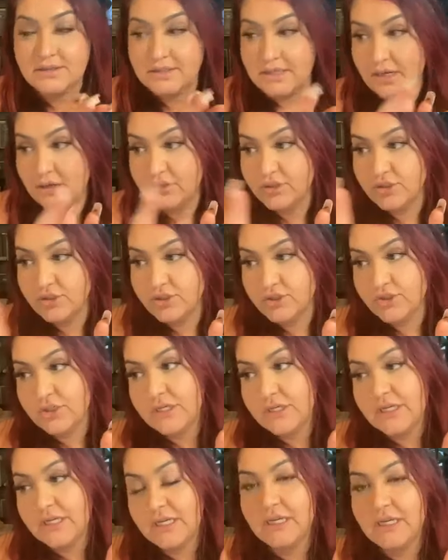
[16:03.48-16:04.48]
down your
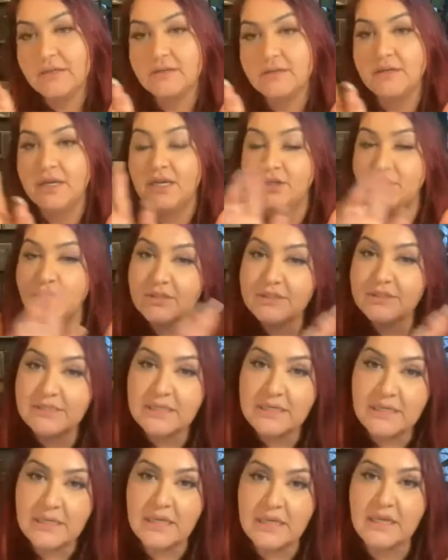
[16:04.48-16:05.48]
street in your
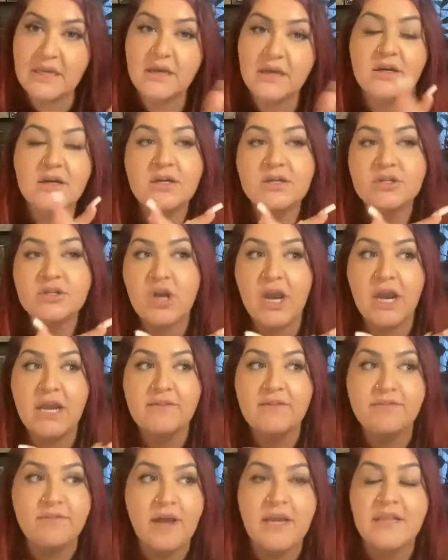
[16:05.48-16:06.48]
city, trying
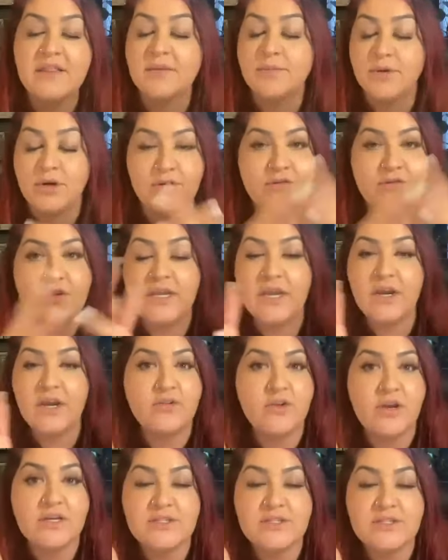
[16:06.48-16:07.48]
to find the perfect
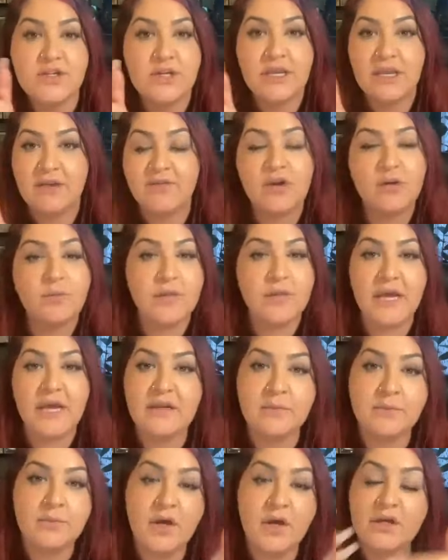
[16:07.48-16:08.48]
hairdresser to give her
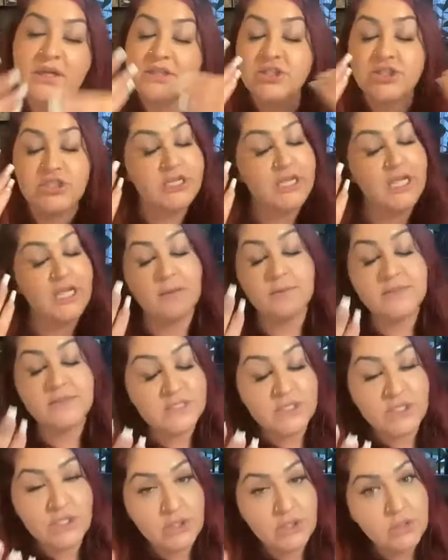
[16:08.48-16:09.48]
platinum blonde. And she comes
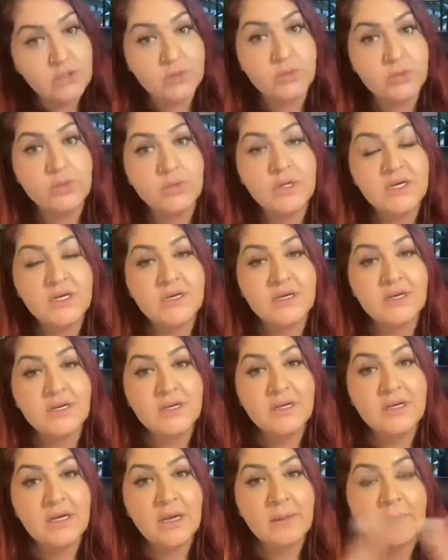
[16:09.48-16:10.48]
to you
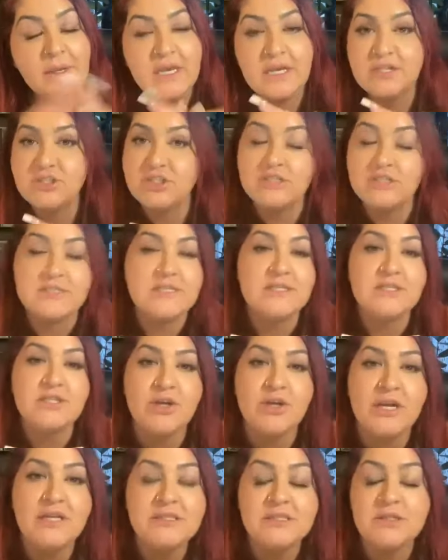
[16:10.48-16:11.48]
because she sees
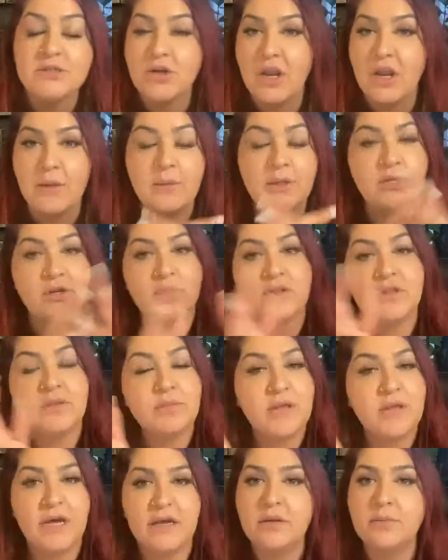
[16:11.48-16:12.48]
your Instagram and you're the
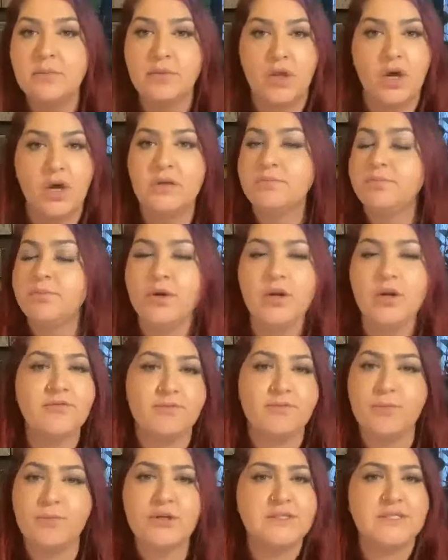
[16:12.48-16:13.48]
platinum blonde
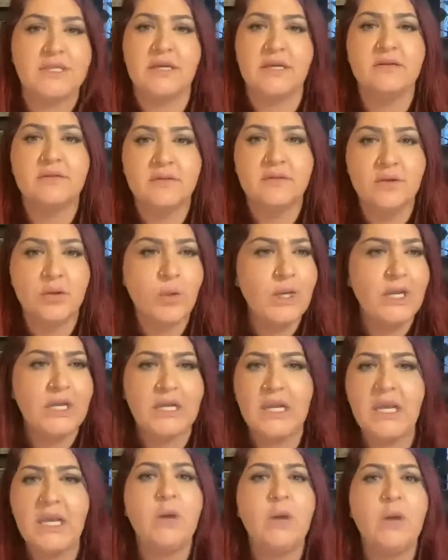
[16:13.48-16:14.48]
person,
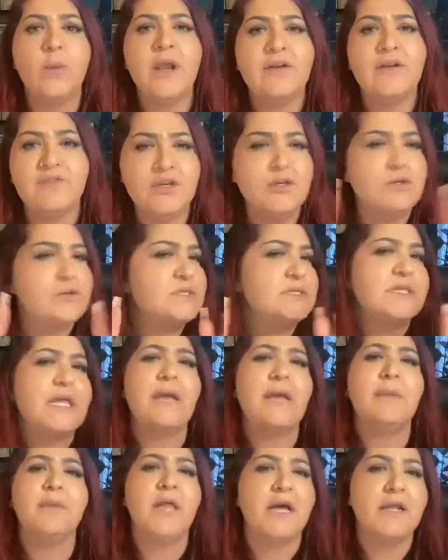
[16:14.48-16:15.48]
queen, king, whatever. You
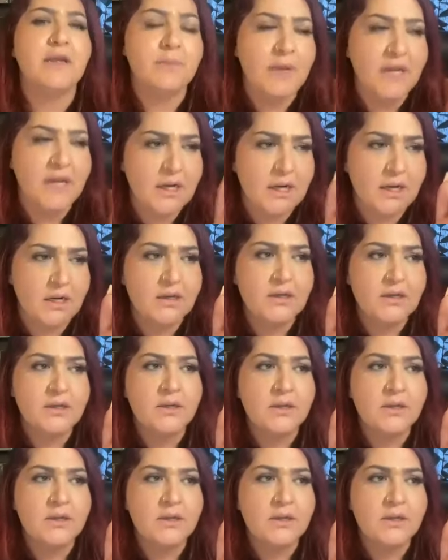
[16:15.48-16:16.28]
slay platinum hair.